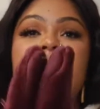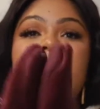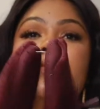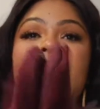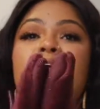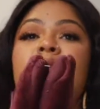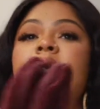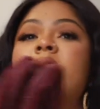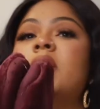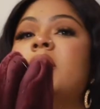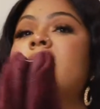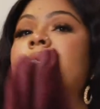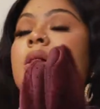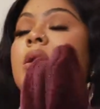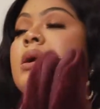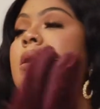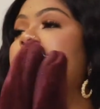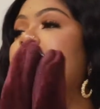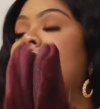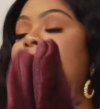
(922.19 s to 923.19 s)
for
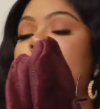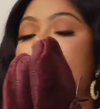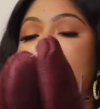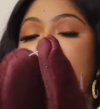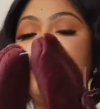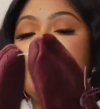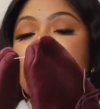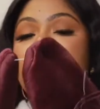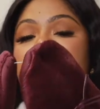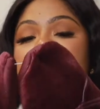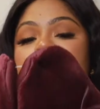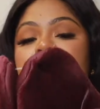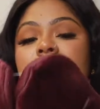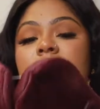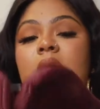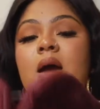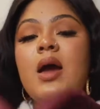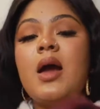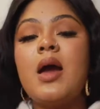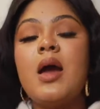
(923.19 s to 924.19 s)

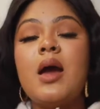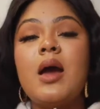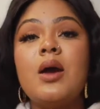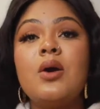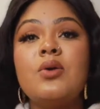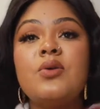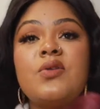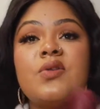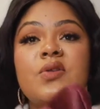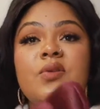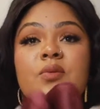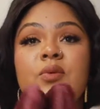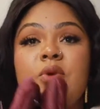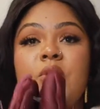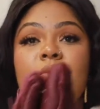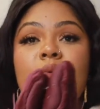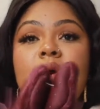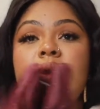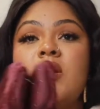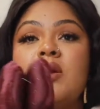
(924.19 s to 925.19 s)
the house when
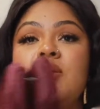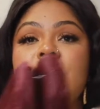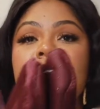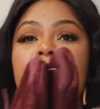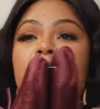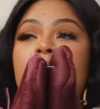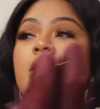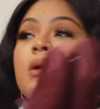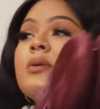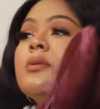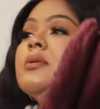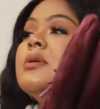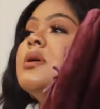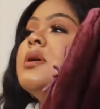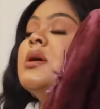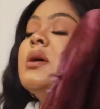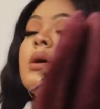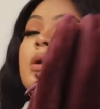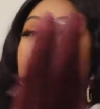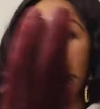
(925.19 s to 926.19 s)
you're walking around,
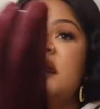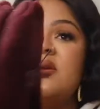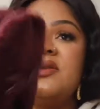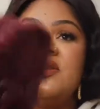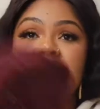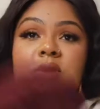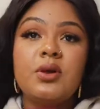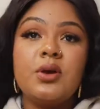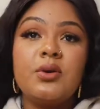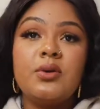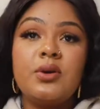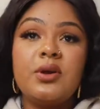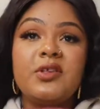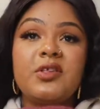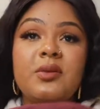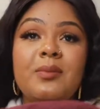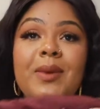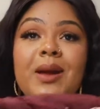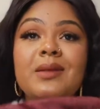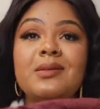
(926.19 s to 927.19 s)
because you know
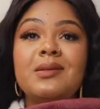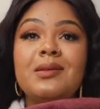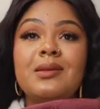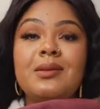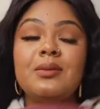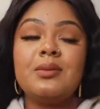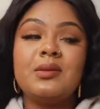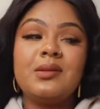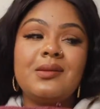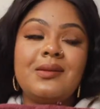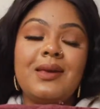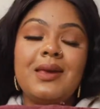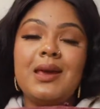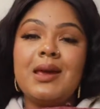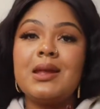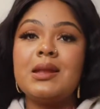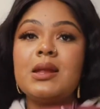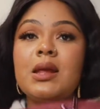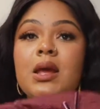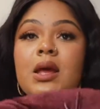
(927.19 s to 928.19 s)
it's about to
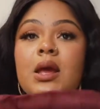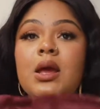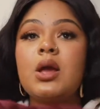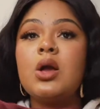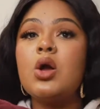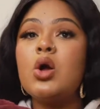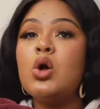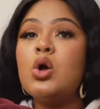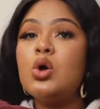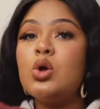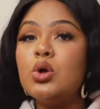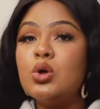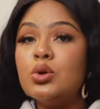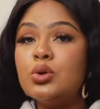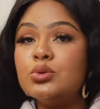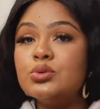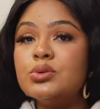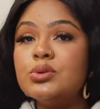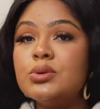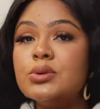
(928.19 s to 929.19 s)
get
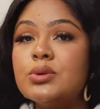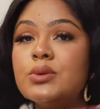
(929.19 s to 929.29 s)
cold,